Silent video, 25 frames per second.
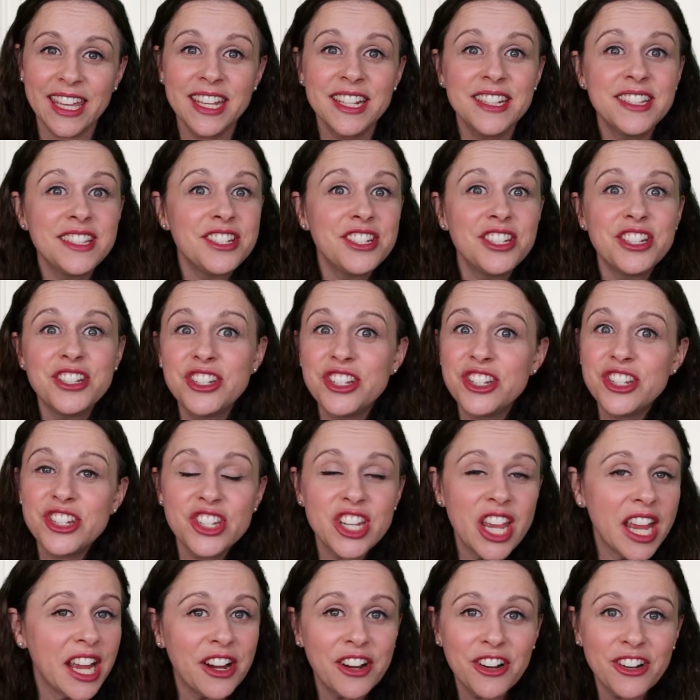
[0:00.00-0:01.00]
It's to
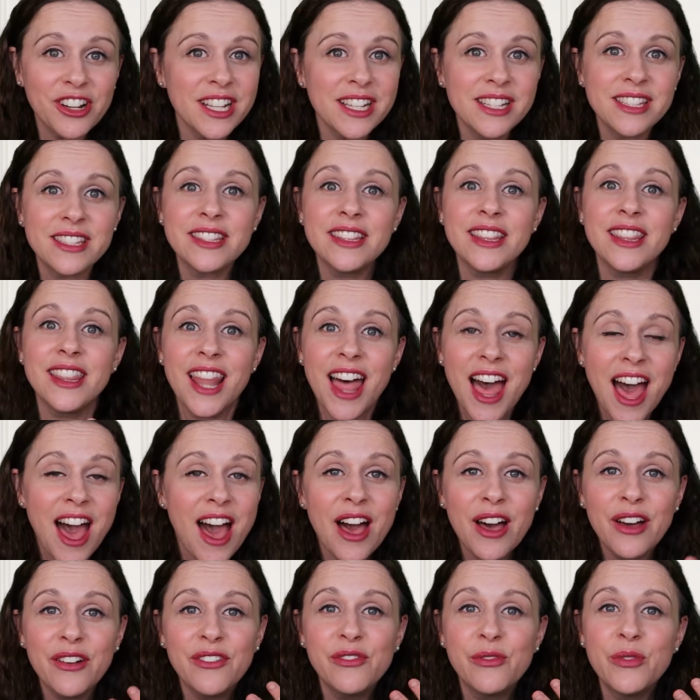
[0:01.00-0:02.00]
share his
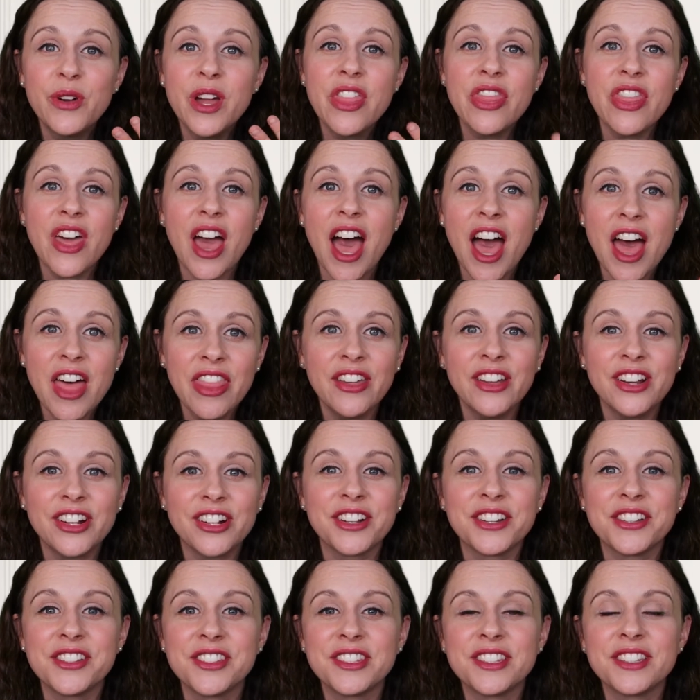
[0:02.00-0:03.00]
love with
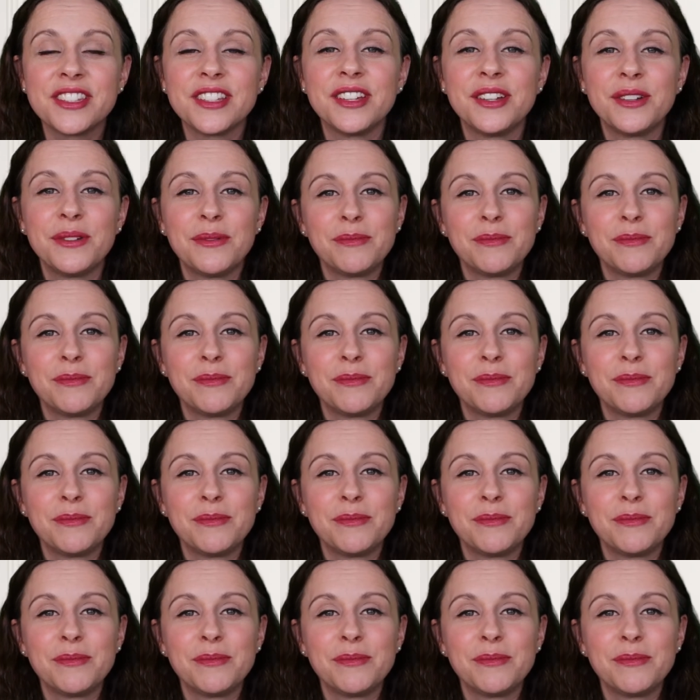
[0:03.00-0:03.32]
others.